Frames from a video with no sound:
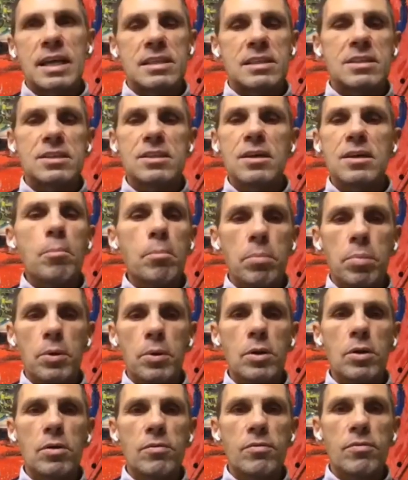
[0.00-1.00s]
the
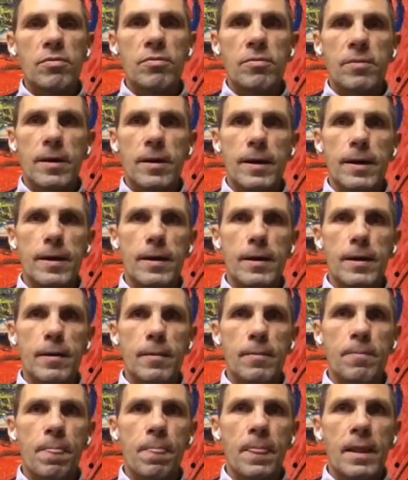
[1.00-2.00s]
example
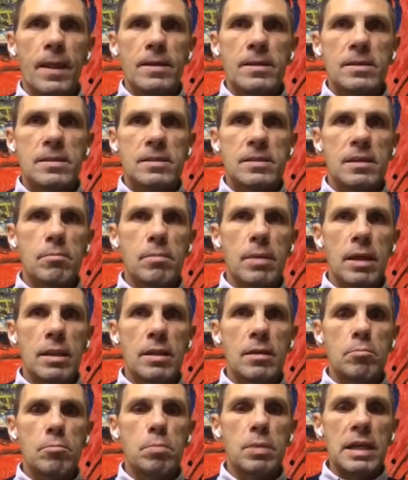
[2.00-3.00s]
of
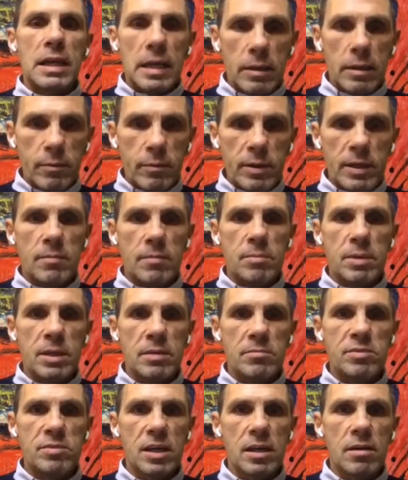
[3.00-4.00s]
somebody believing in
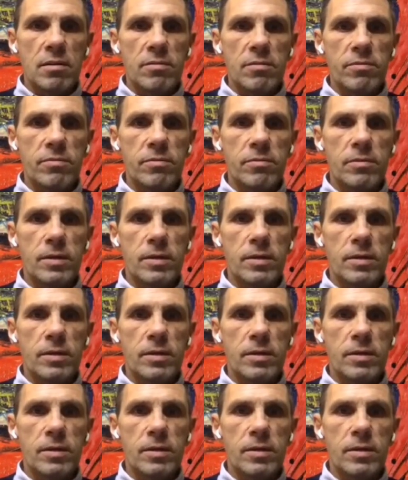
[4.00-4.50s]
himself,